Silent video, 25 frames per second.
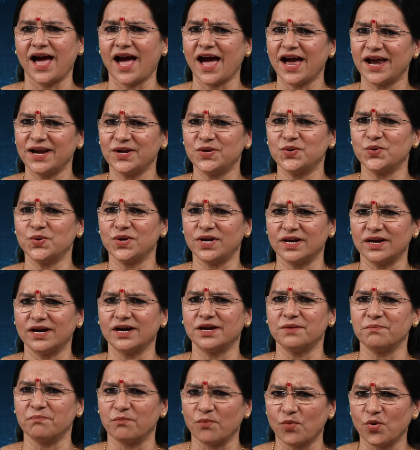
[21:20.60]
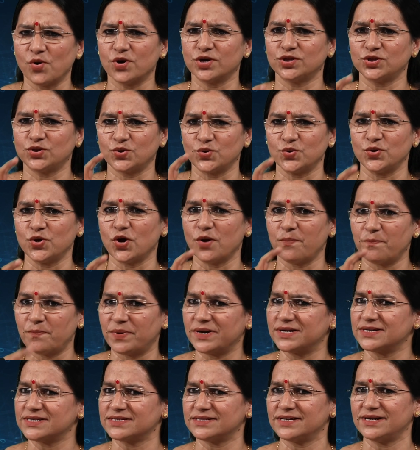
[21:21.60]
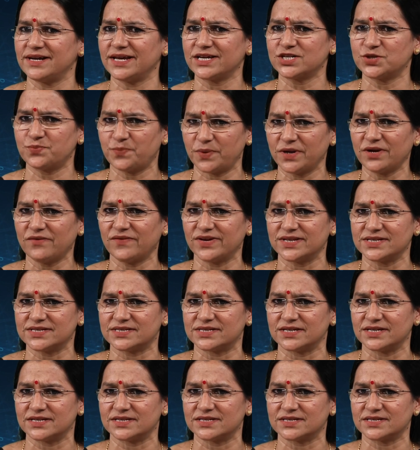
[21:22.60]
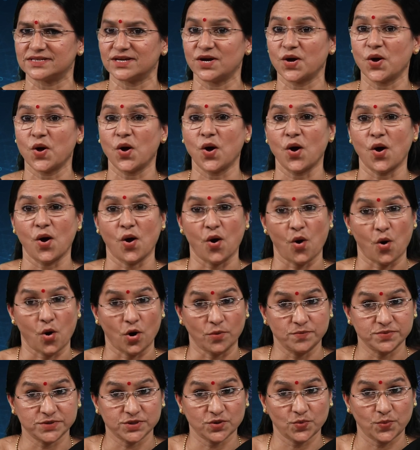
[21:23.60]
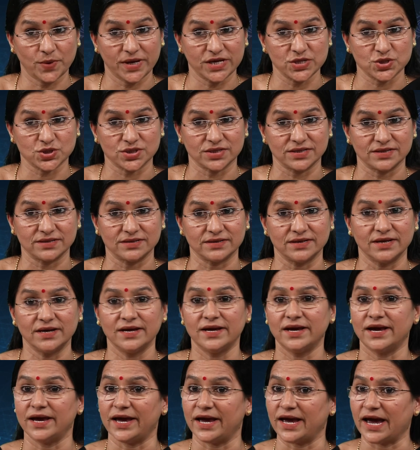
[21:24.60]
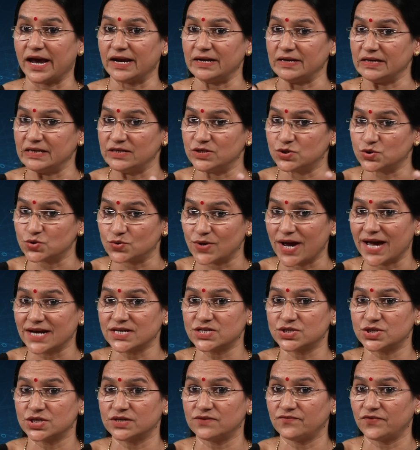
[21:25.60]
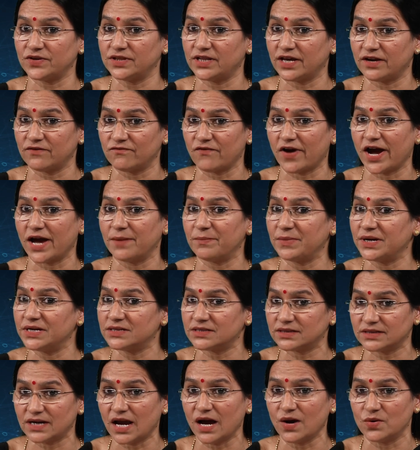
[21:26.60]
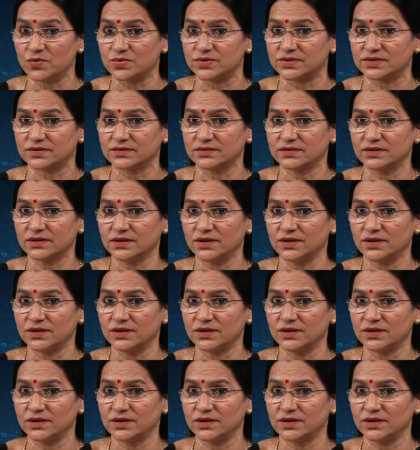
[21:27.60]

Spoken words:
and you learn more through your personal experiences, observation and interaction with the environment around.